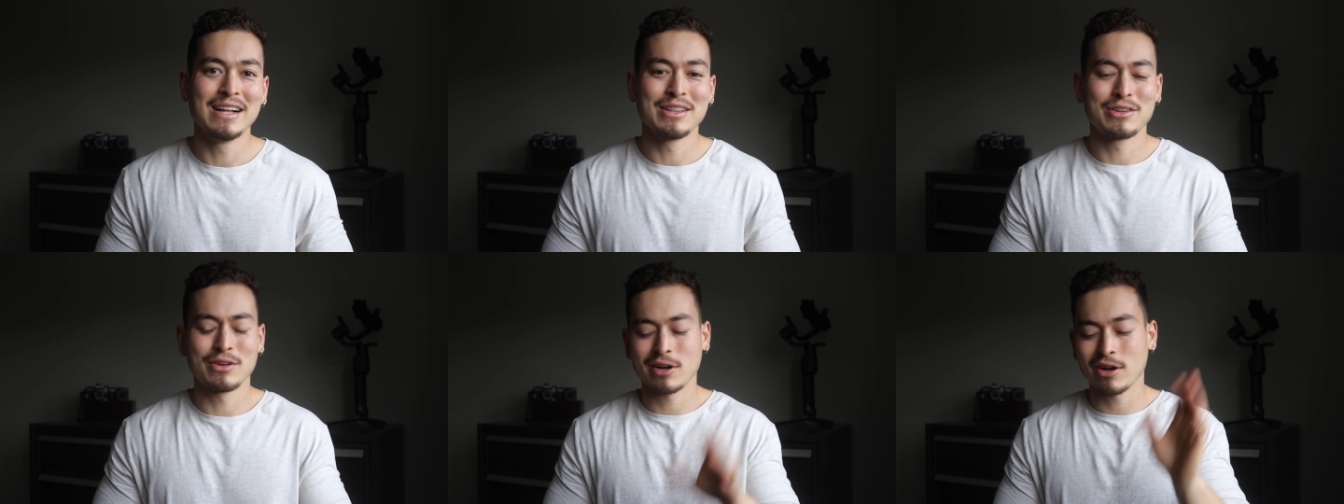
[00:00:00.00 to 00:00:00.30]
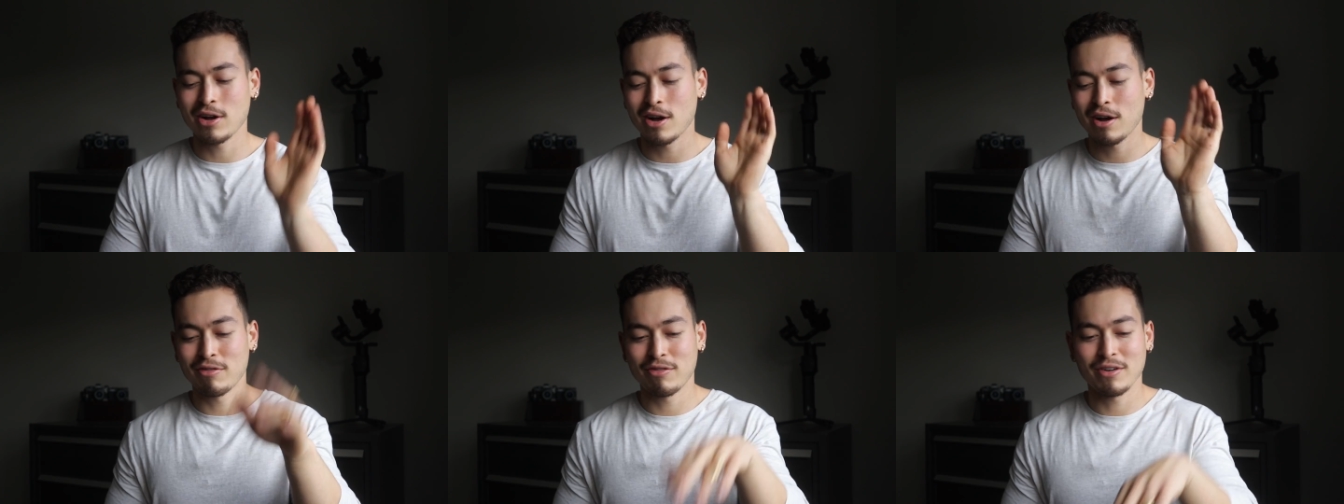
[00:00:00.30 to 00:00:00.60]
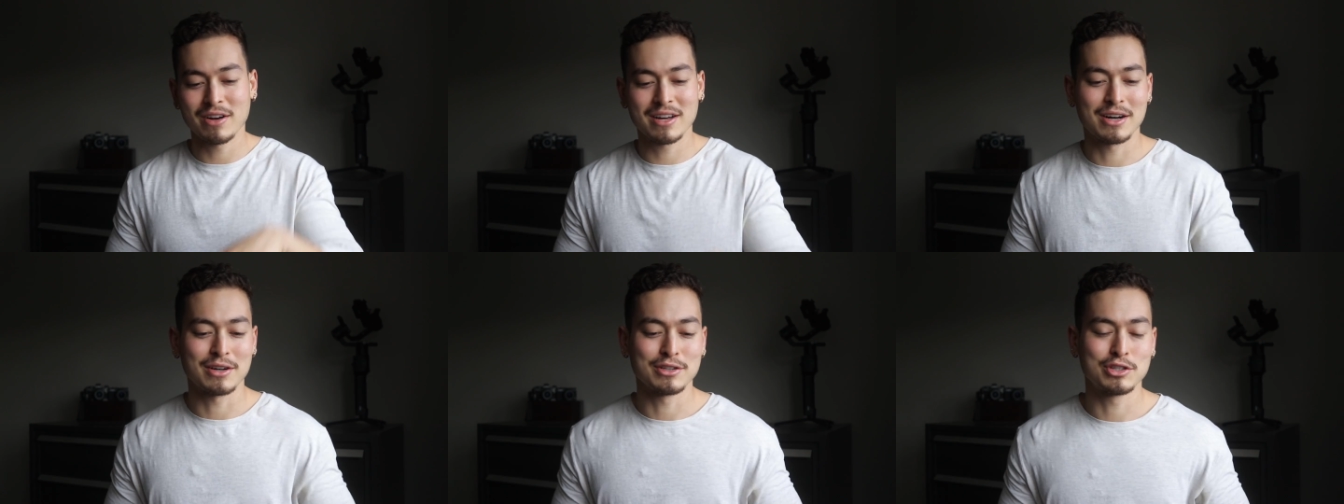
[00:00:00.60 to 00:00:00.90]
They're like, oh,
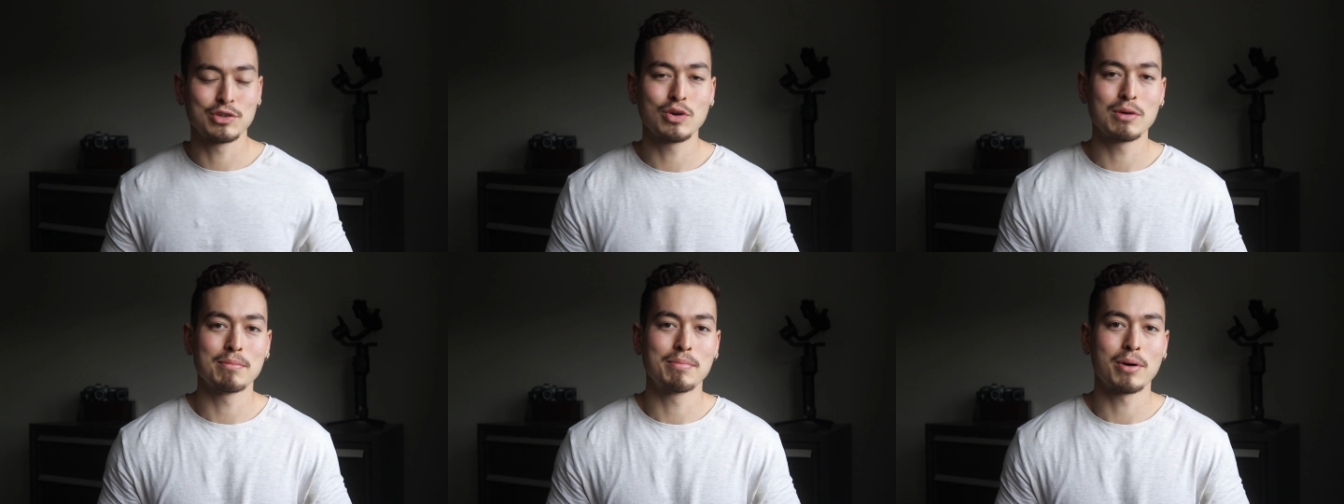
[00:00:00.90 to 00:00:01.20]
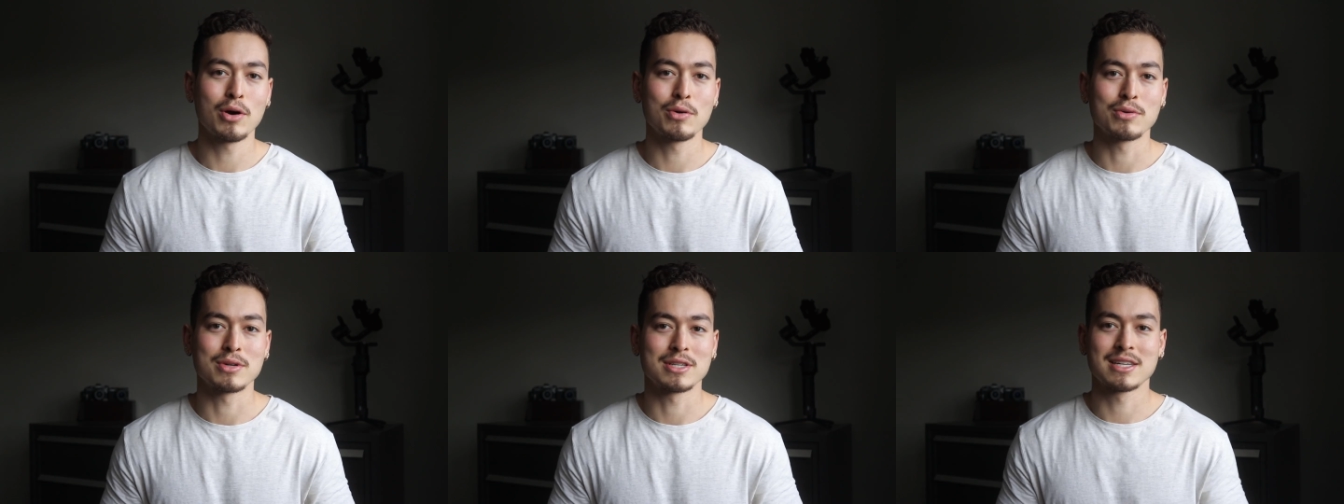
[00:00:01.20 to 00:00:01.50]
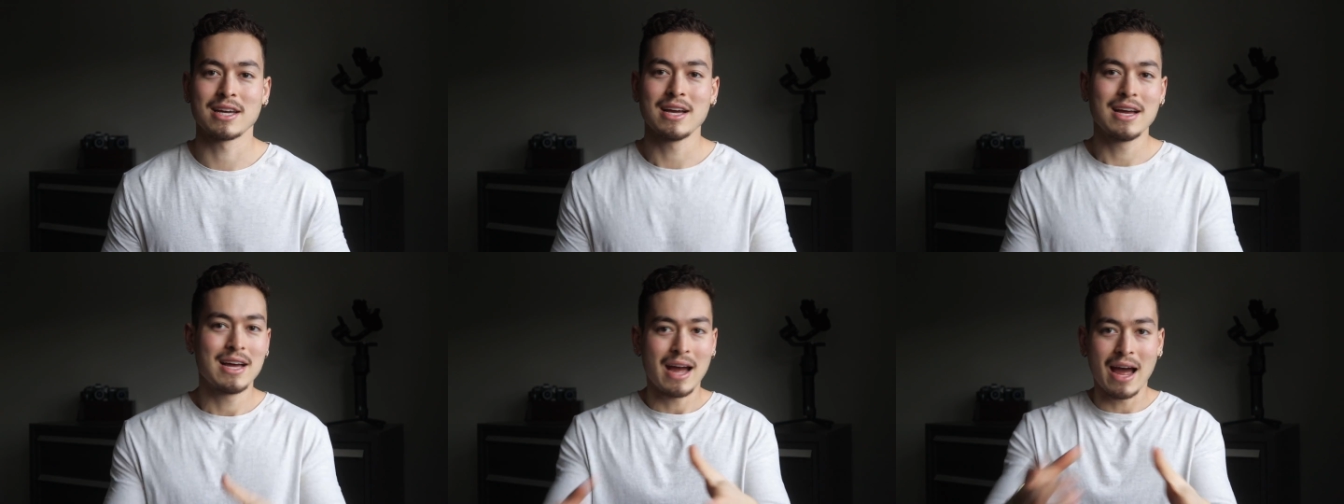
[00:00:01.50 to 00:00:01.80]
fuck it, I'll do it in
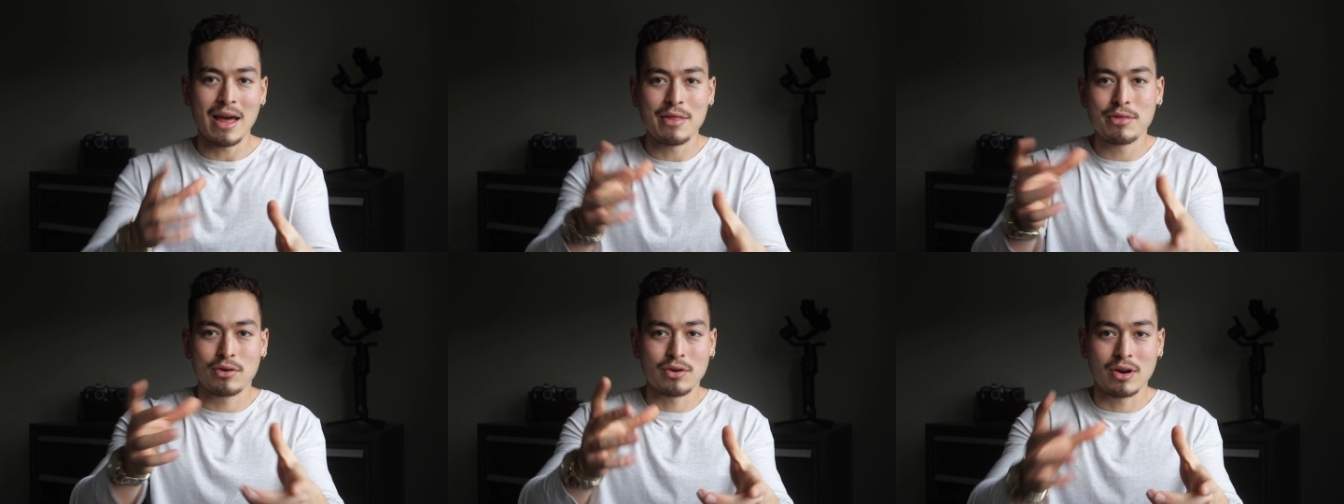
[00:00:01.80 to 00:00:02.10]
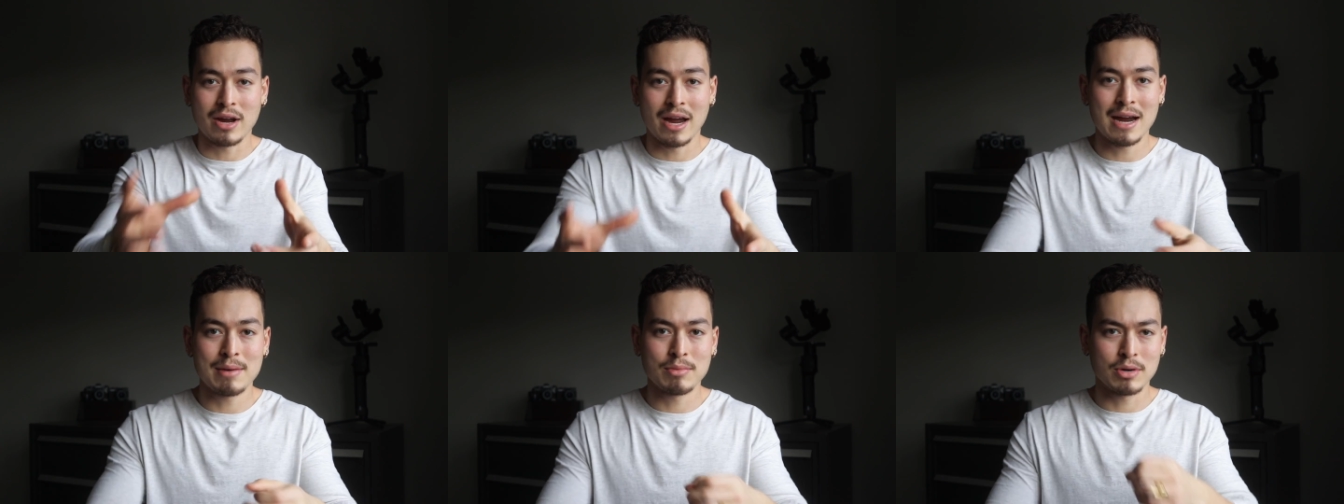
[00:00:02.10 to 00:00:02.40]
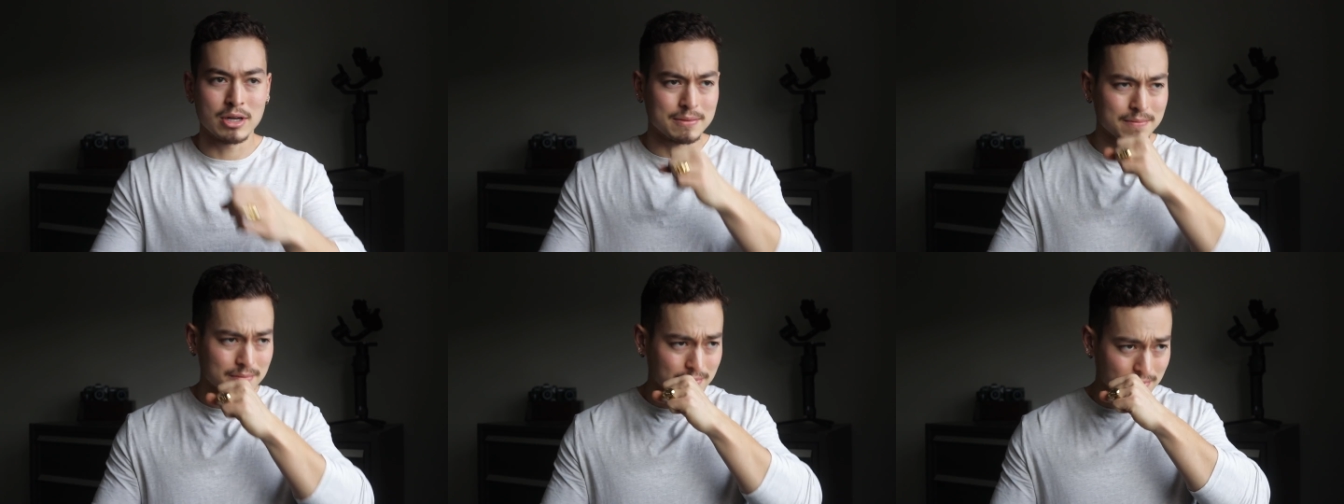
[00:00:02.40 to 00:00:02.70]
post. And their
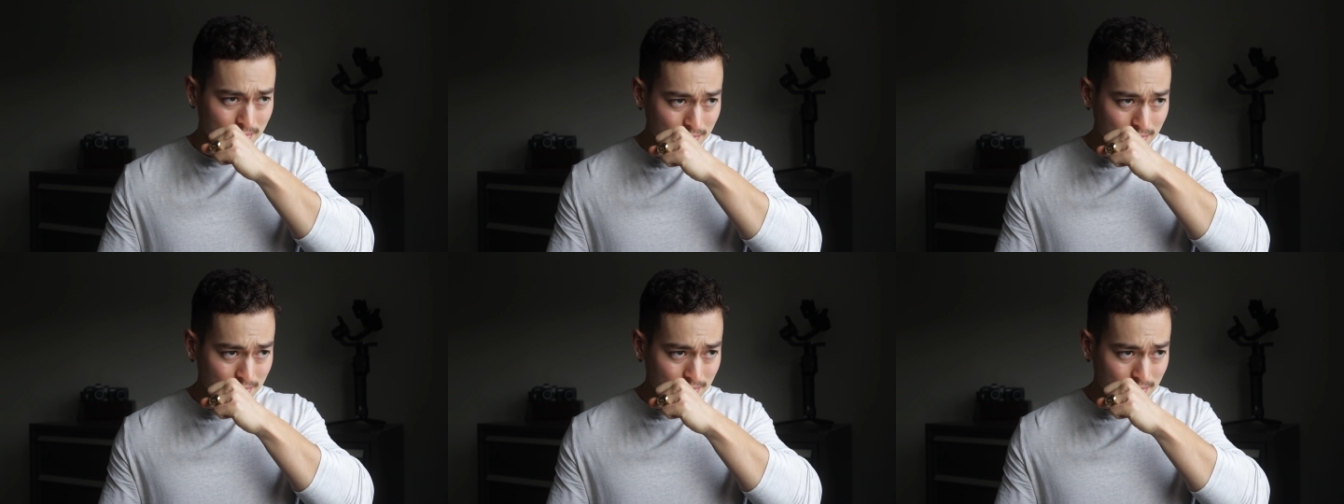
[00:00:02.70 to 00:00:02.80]
camera